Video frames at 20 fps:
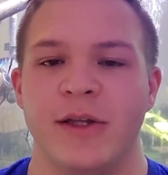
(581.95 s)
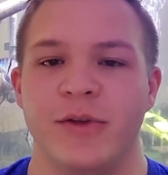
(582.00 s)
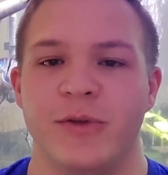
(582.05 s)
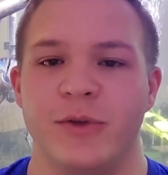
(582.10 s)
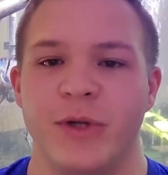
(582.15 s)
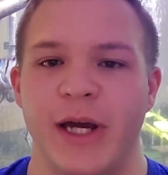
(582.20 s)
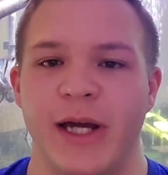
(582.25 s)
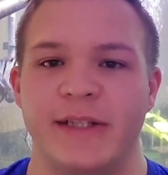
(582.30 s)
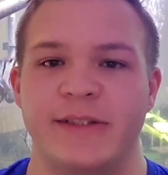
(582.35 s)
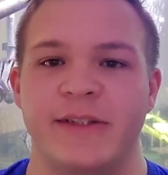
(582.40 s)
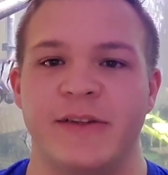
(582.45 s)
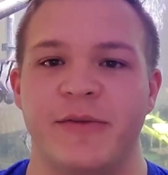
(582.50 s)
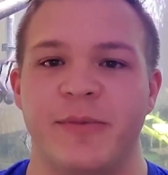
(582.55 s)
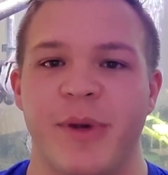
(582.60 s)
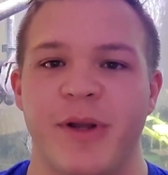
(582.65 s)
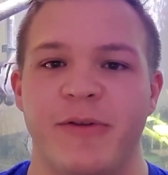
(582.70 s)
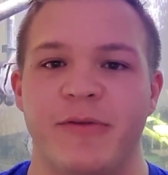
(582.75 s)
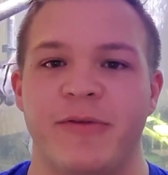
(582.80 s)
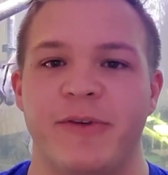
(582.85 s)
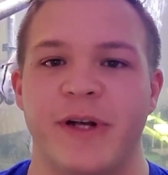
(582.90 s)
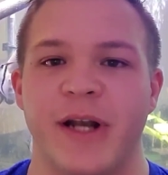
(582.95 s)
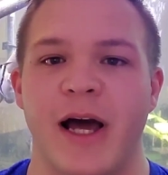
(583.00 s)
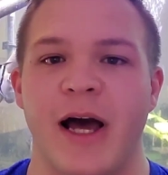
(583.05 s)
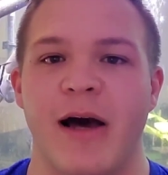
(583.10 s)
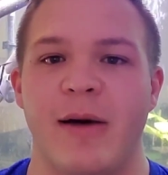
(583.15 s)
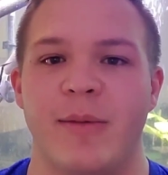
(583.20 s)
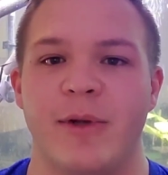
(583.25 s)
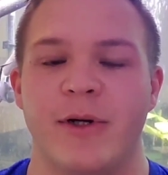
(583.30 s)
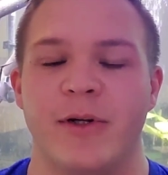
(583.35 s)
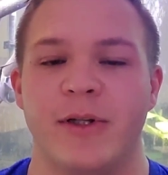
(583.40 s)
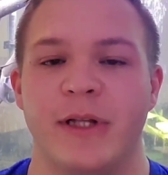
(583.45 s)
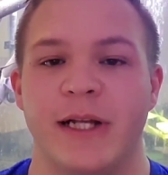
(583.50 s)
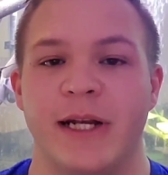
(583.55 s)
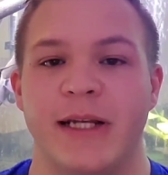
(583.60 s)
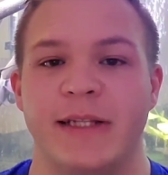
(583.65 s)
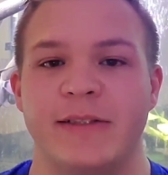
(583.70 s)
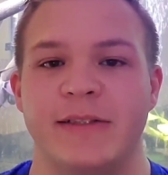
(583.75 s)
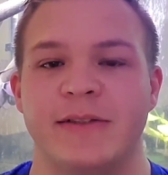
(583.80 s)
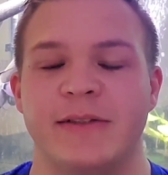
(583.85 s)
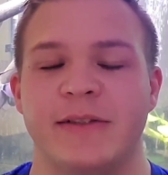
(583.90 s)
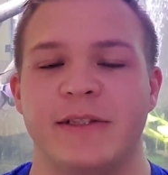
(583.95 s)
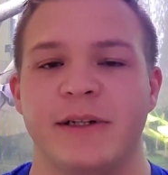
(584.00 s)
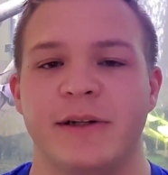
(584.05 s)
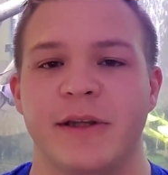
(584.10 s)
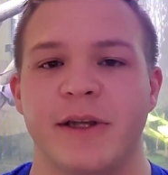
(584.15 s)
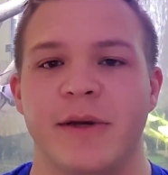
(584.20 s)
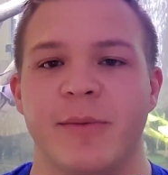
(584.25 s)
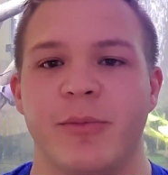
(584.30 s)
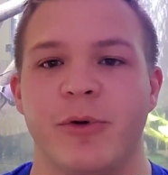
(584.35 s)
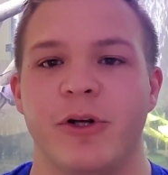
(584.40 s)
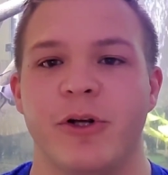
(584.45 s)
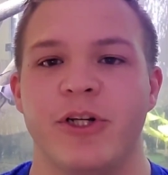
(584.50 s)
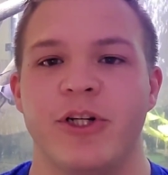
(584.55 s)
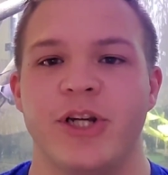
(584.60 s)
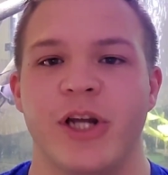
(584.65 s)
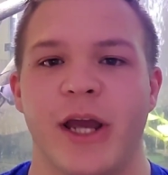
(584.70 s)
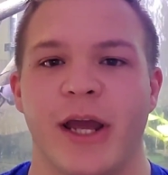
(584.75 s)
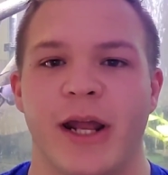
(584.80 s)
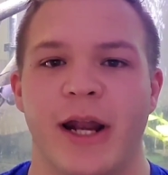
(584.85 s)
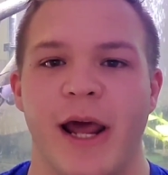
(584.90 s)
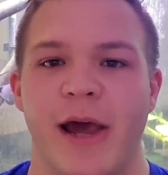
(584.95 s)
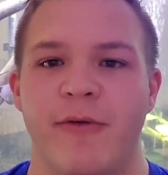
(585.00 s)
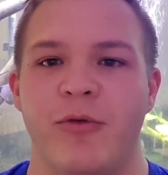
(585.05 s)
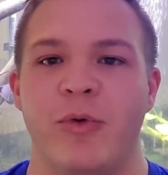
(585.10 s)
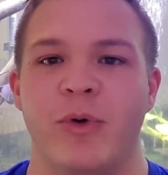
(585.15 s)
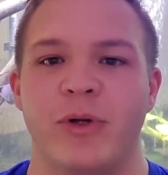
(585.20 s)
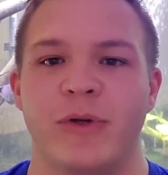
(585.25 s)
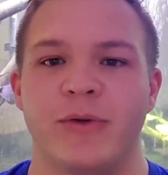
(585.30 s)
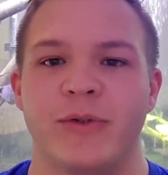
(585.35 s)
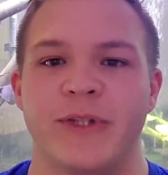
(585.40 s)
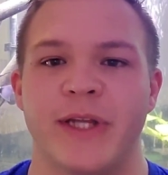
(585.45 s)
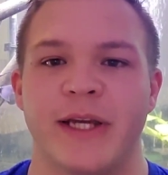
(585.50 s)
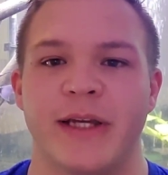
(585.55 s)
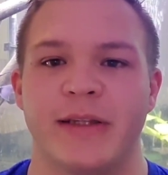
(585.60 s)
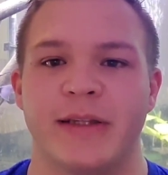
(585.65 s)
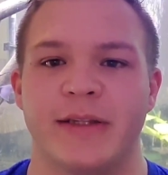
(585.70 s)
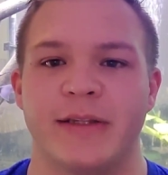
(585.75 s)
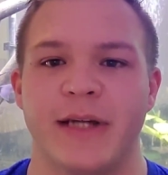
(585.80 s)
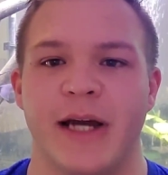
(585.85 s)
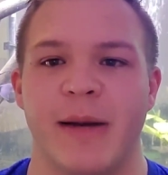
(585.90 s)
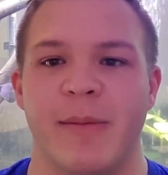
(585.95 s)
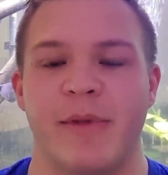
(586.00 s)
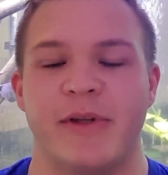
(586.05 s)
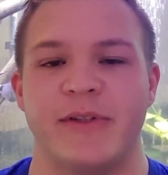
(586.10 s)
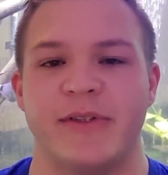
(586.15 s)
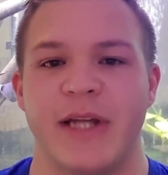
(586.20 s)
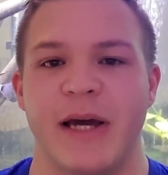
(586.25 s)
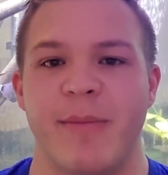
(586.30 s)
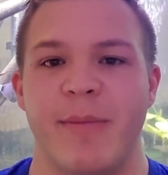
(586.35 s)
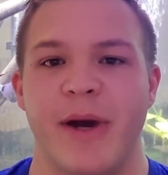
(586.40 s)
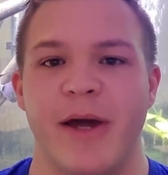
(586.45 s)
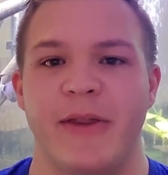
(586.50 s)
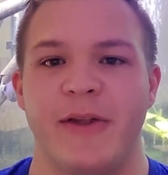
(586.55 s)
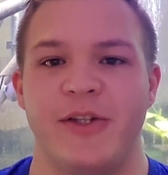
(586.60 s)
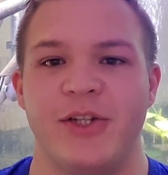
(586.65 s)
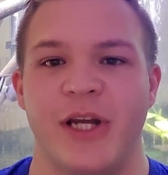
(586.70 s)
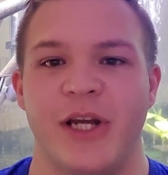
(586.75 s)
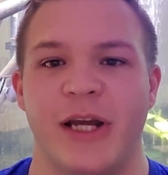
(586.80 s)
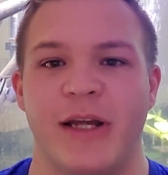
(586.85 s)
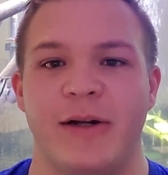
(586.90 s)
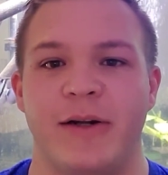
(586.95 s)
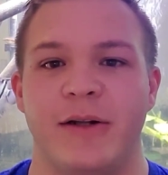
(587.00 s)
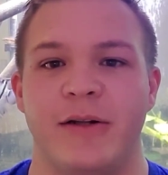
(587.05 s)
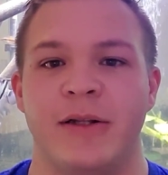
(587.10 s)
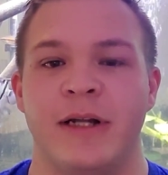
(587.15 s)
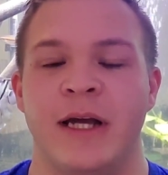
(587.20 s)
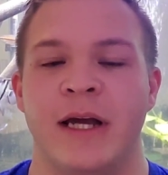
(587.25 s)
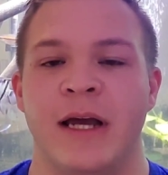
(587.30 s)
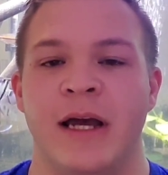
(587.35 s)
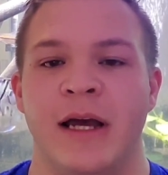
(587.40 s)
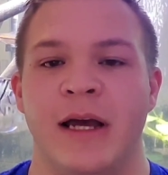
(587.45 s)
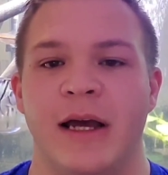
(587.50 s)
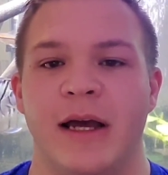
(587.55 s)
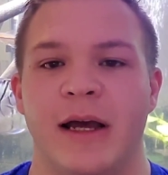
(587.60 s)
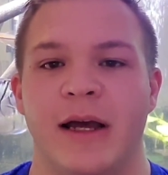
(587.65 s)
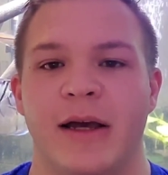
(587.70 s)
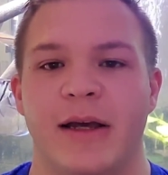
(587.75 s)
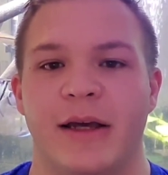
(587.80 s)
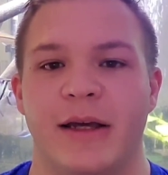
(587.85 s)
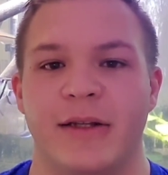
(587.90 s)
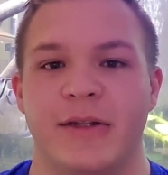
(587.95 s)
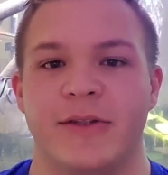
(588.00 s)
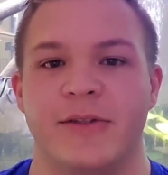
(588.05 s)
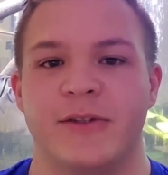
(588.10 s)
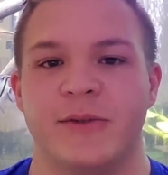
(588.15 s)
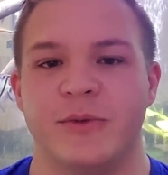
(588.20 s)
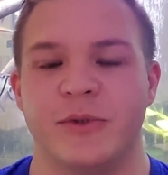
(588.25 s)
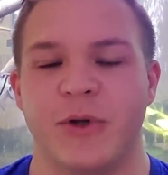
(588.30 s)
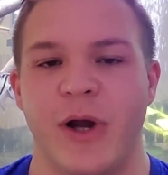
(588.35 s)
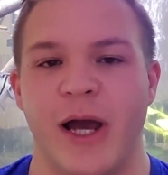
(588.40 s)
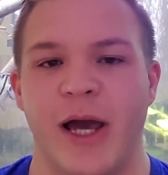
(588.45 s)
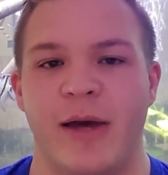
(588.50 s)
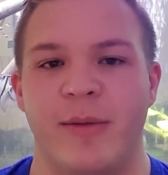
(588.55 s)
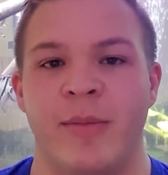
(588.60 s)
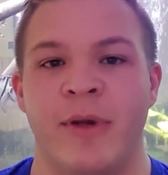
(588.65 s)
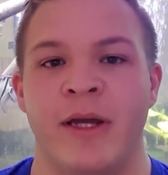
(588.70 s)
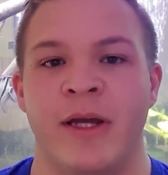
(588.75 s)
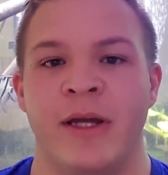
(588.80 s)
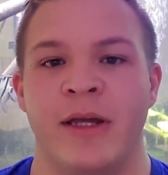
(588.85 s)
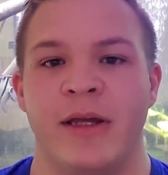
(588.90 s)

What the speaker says: You guys have been phenomenal, and I sincerely appreciate everyone who's taken the time to stop by the channel and to subscribe.